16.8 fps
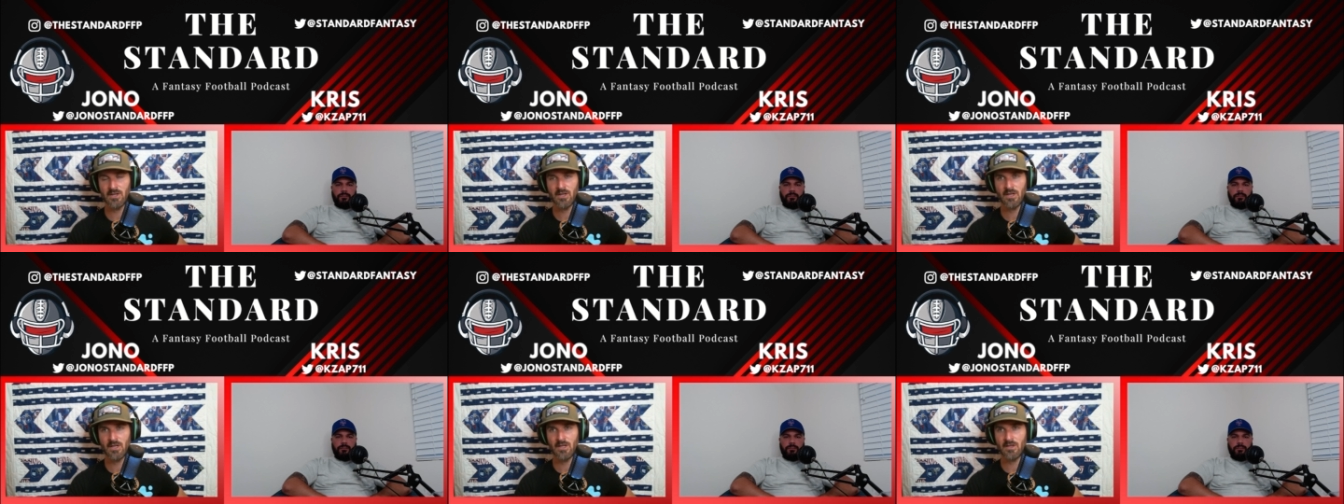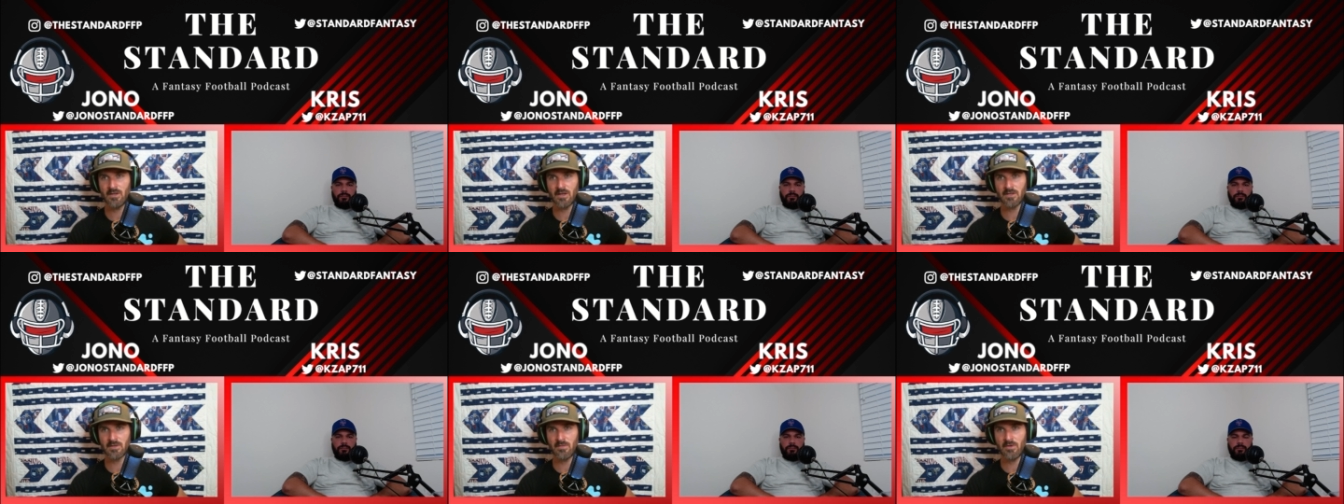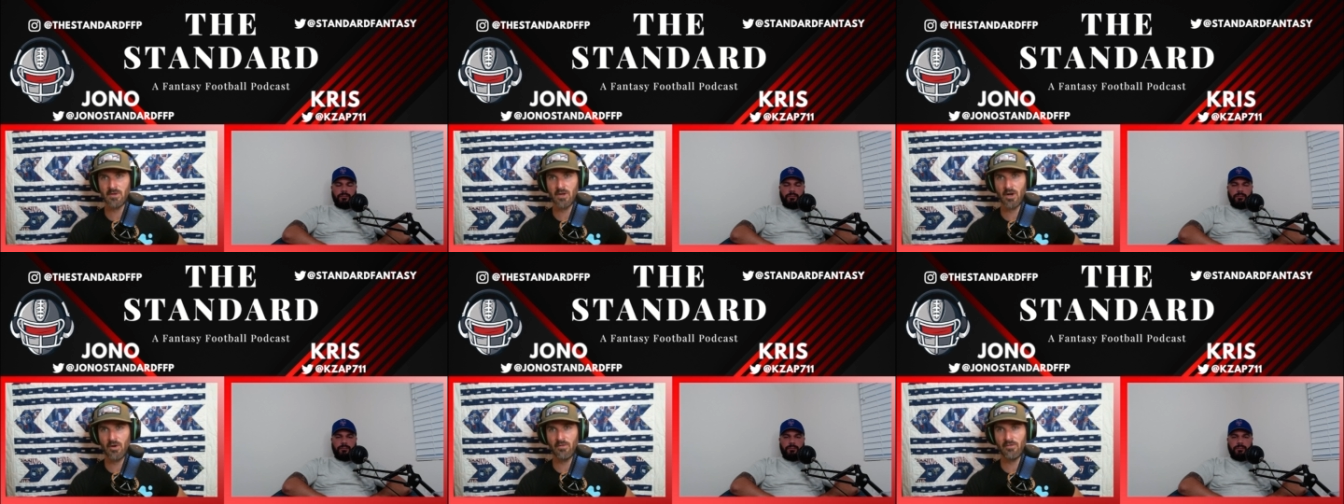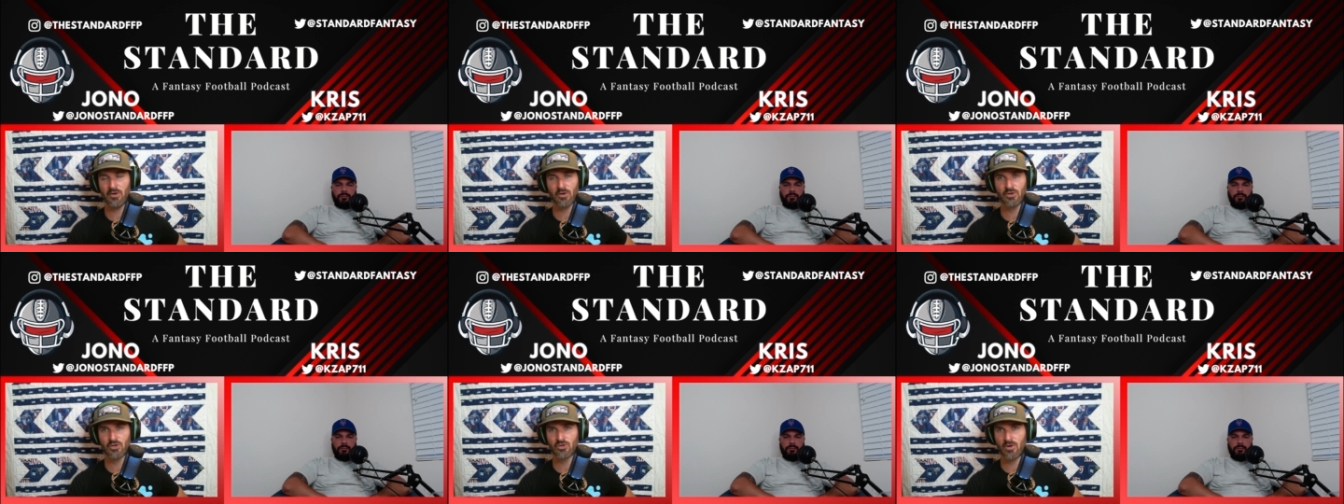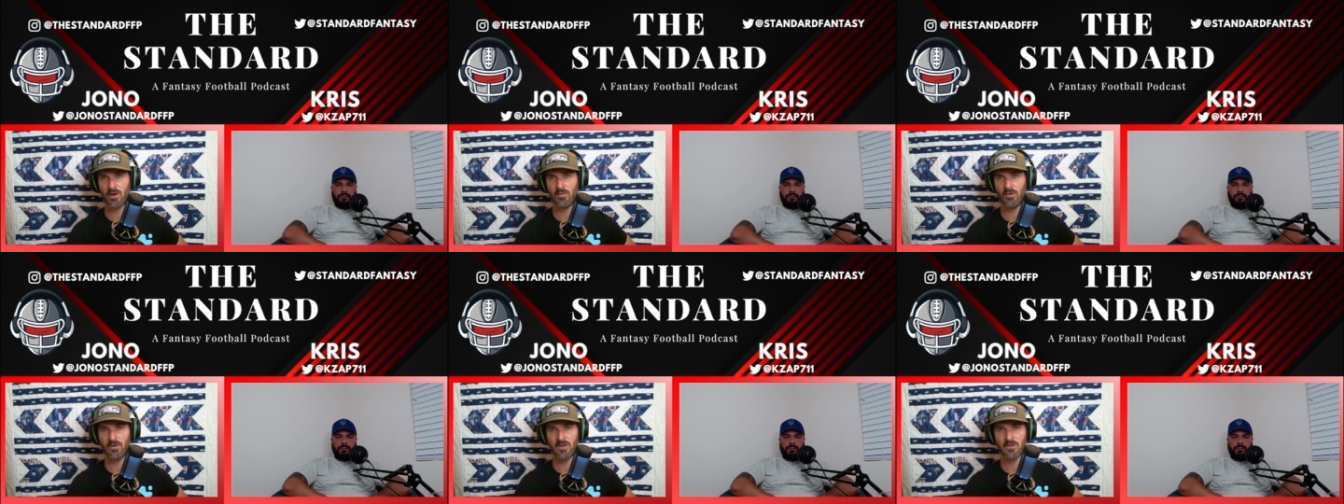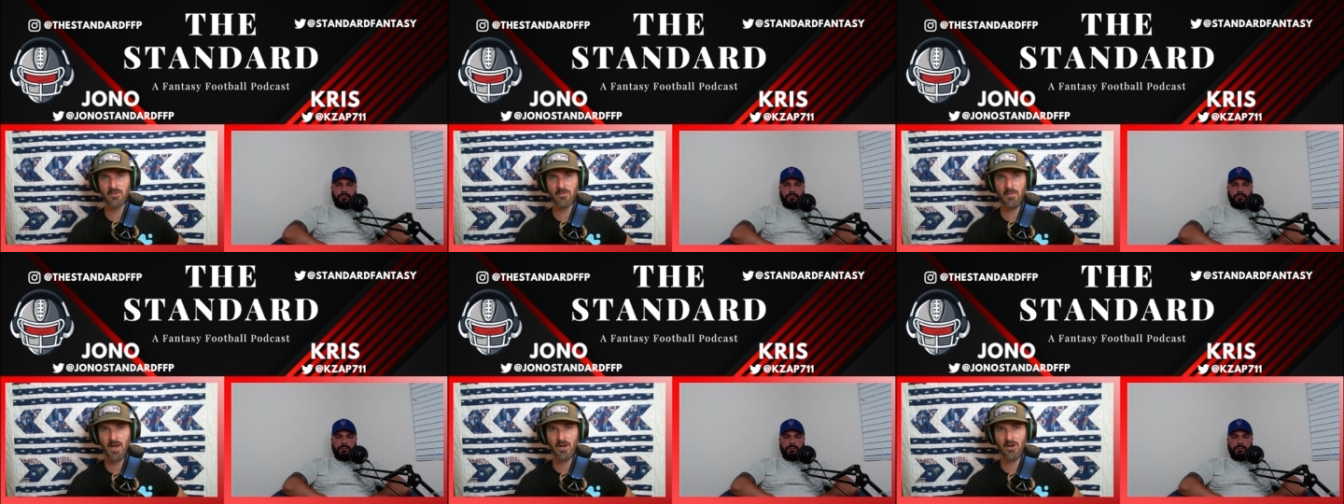doesn't you know if you're in trouble it
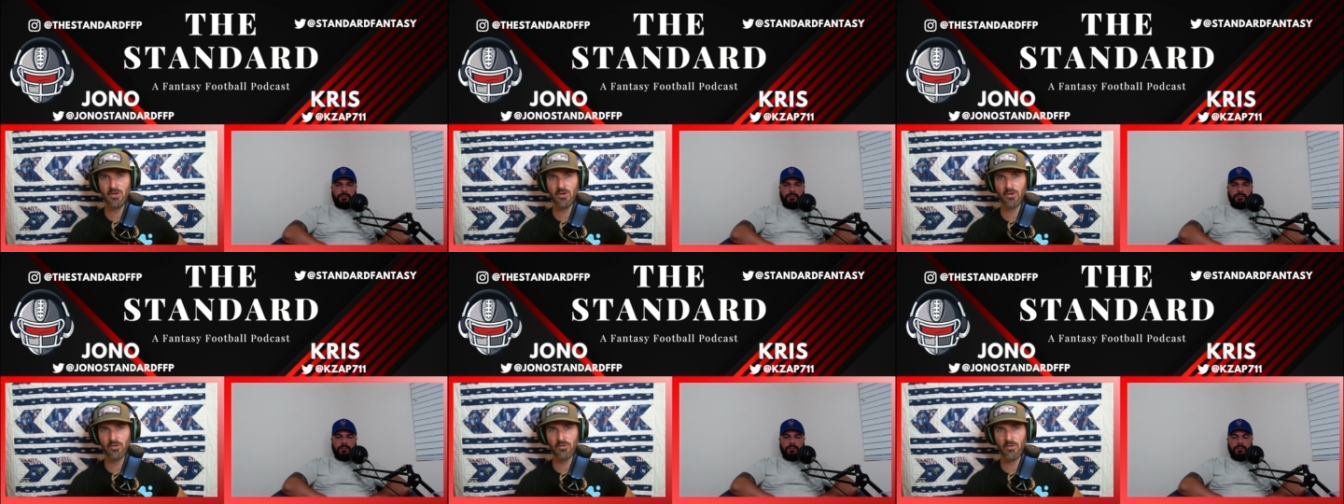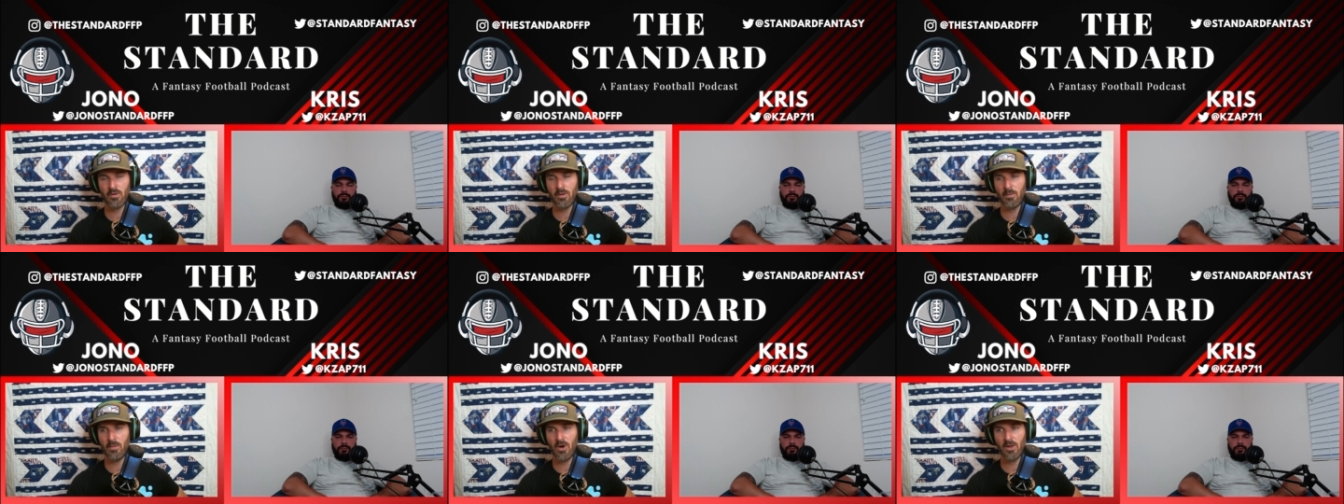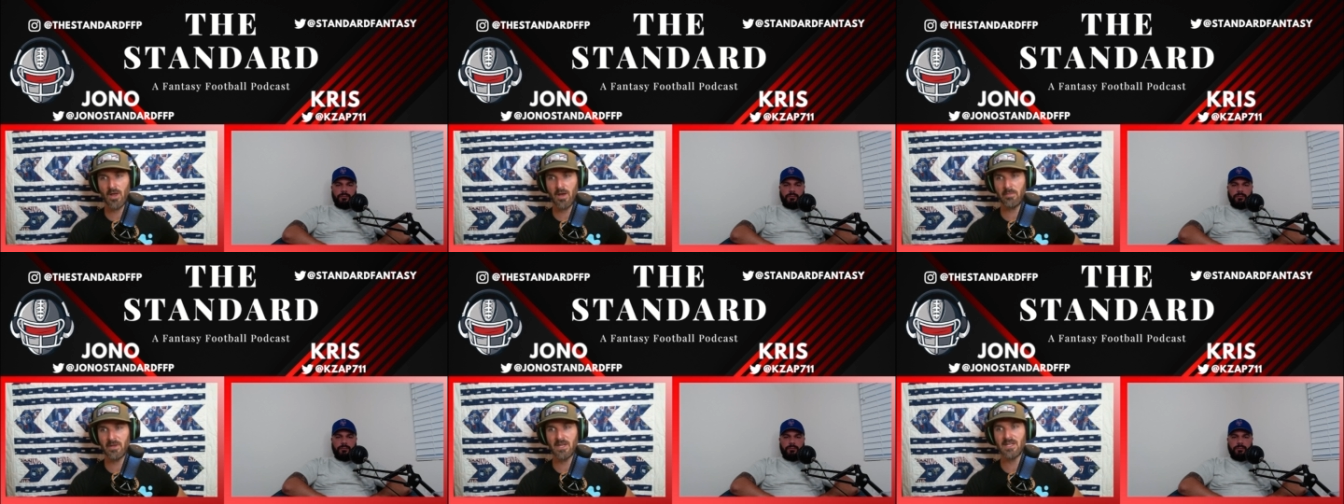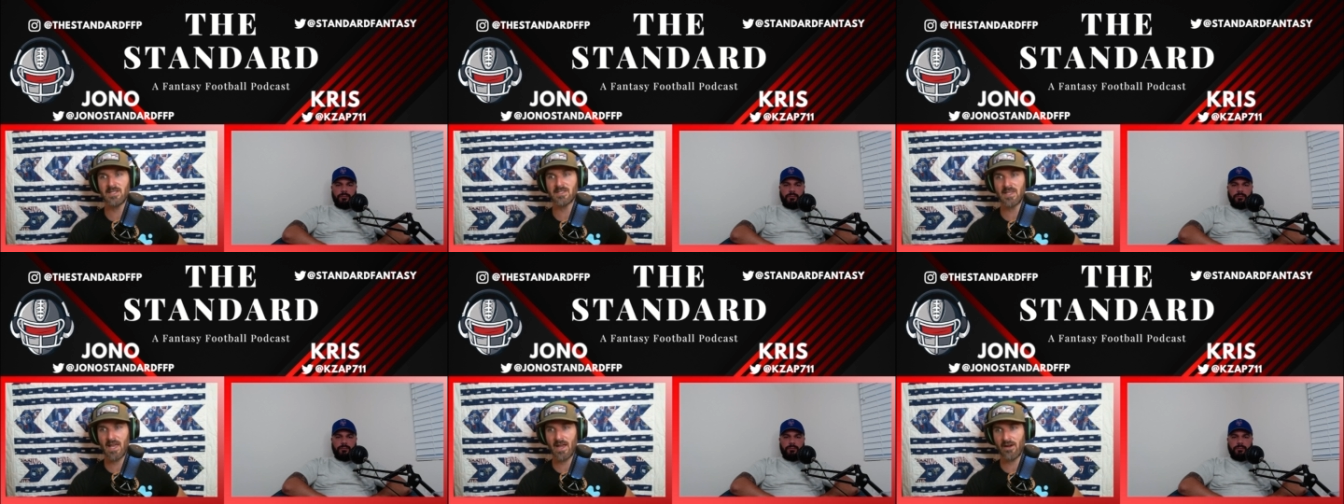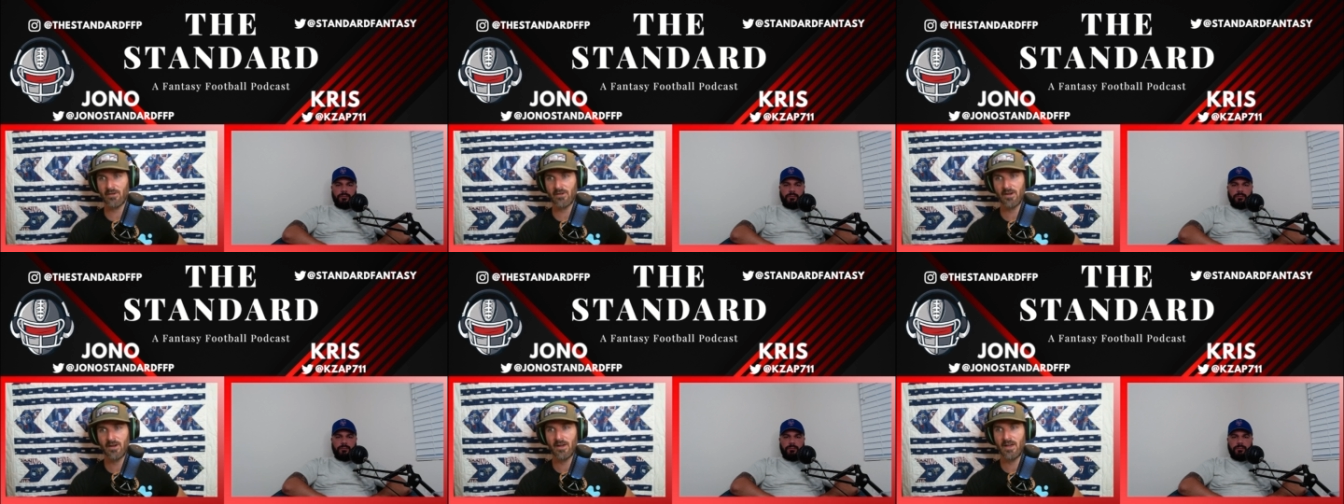doesn't matter you could throw the ball up and he's there